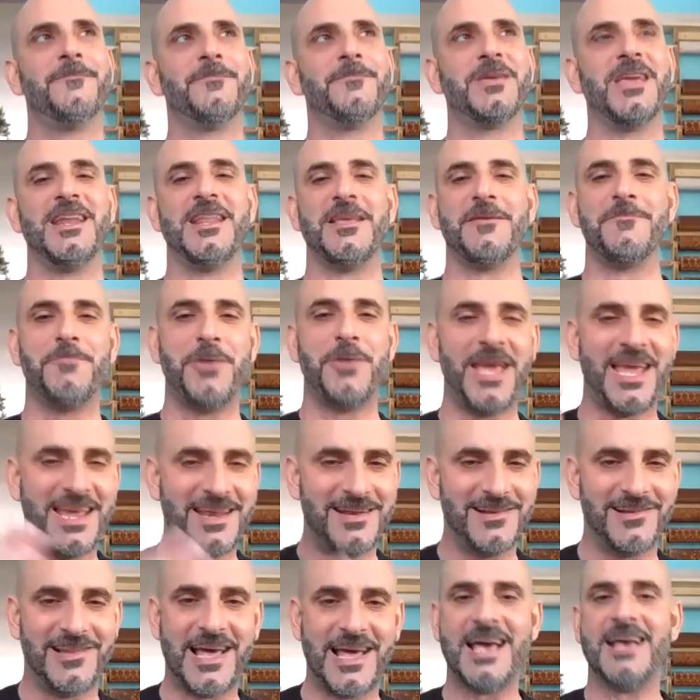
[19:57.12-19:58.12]
getting
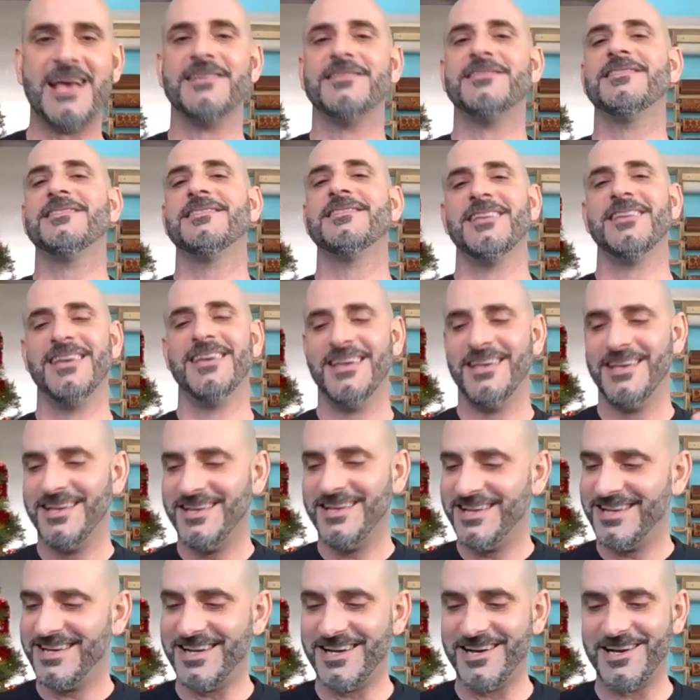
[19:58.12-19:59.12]
paid less,
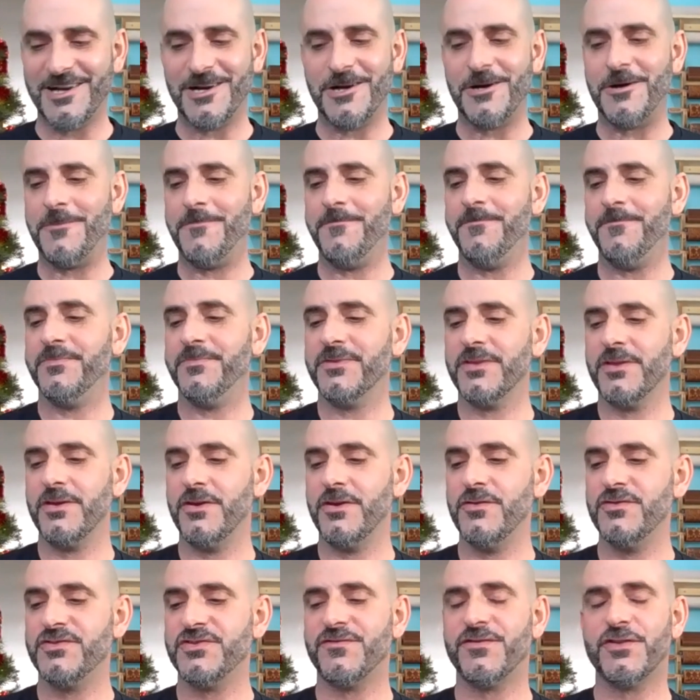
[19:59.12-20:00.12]

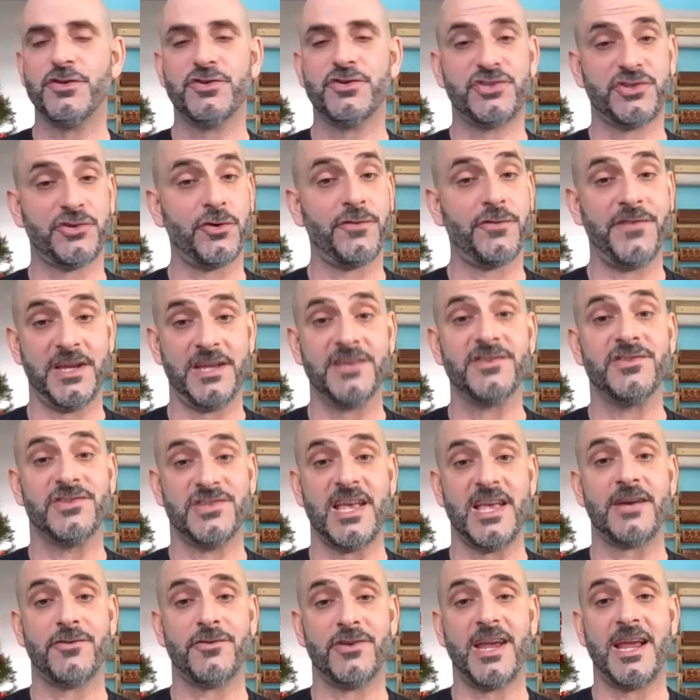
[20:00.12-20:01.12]
serving in
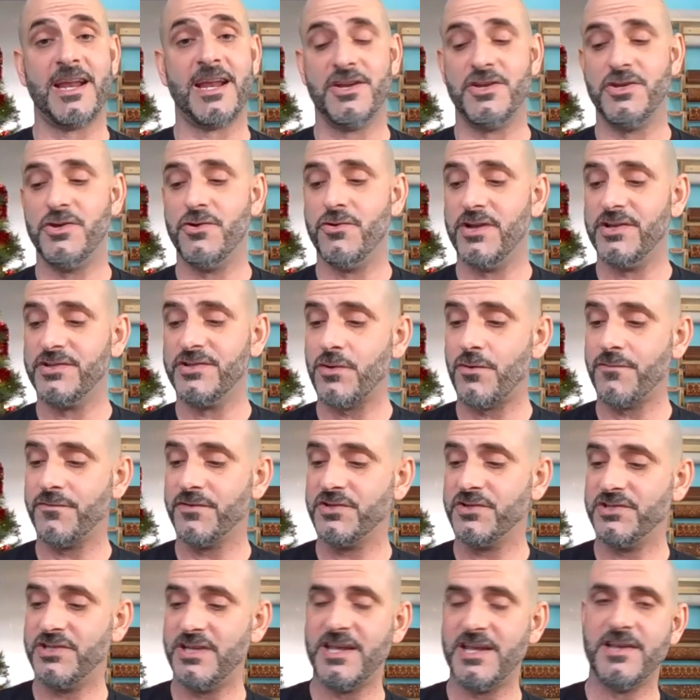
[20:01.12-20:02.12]
segregated units
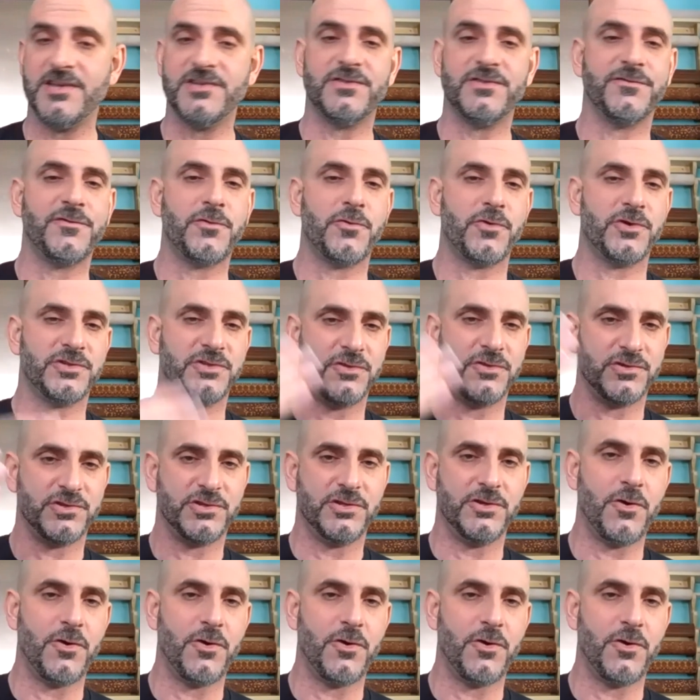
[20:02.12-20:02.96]
overseas. Of course, there's